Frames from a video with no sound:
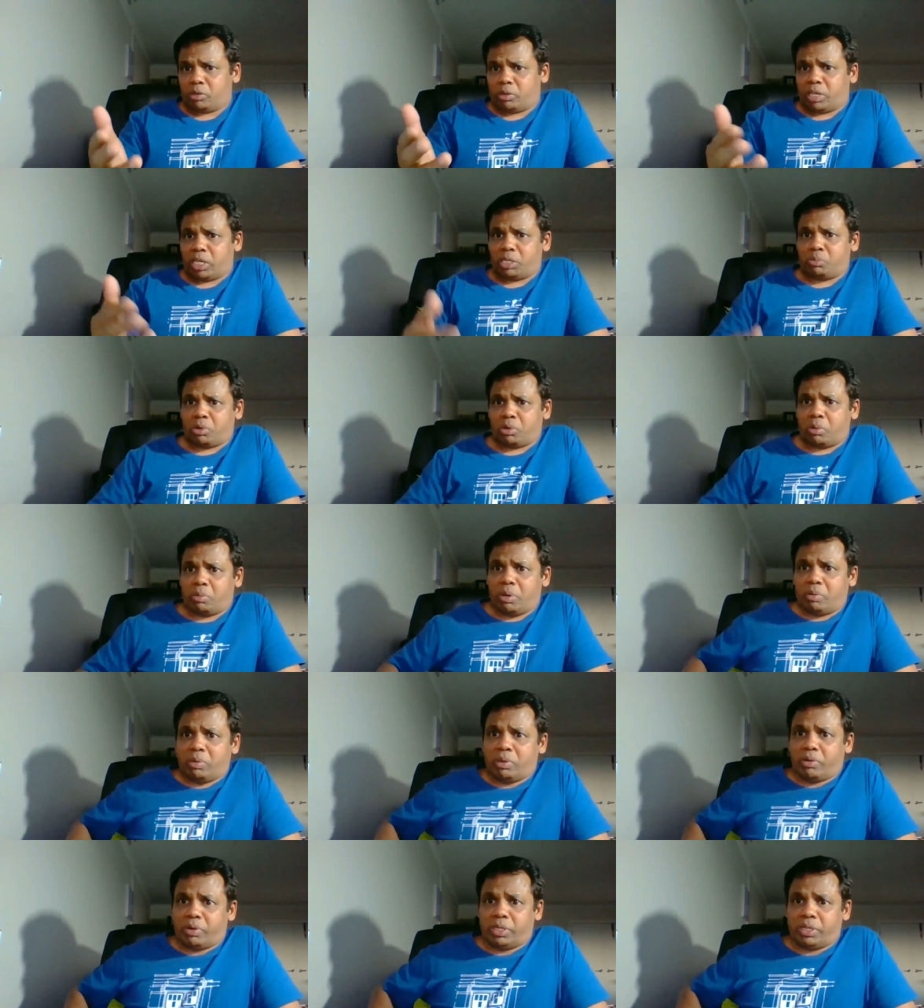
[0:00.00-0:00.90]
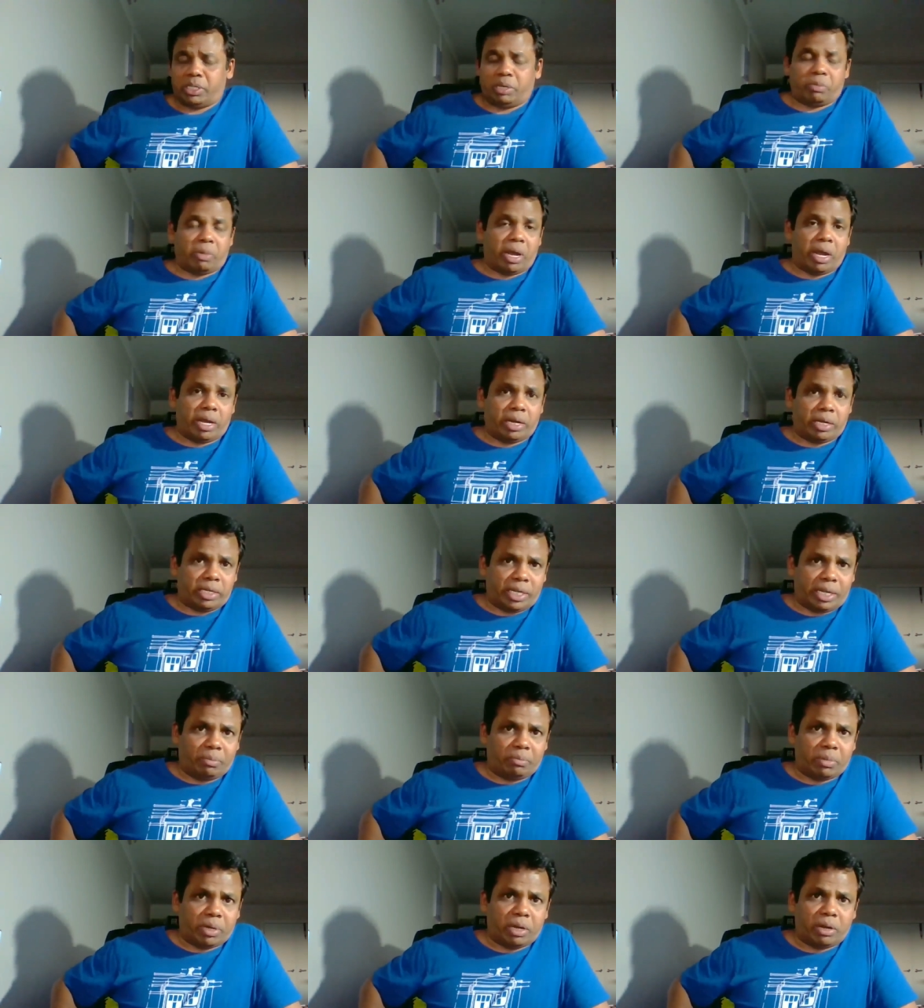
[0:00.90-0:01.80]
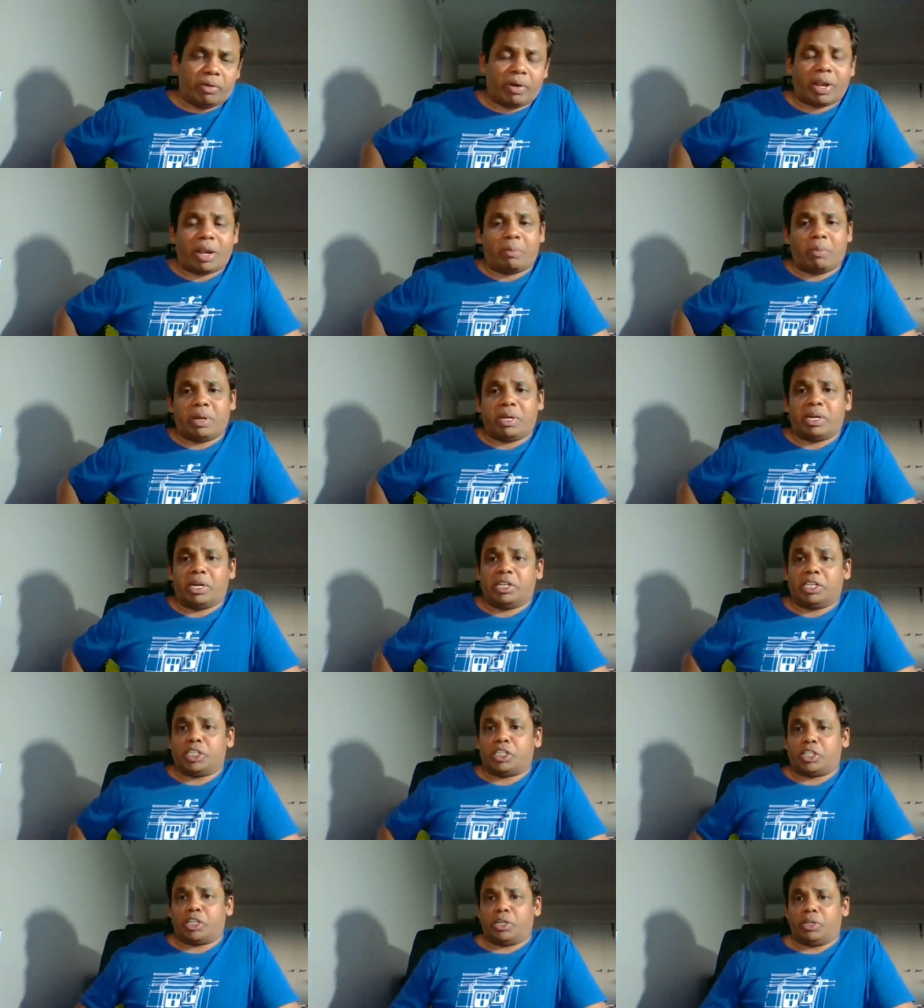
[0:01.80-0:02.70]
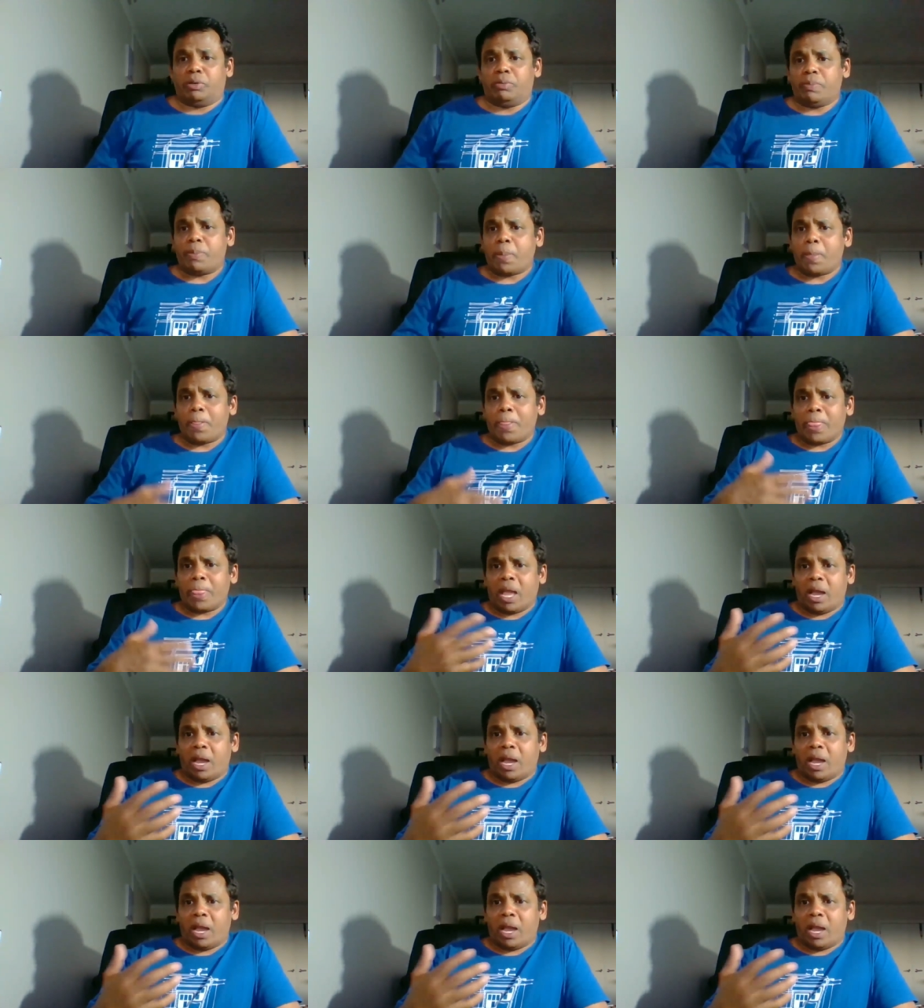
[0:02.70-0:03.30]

So that's probably the reason my team uh, recommended this to you.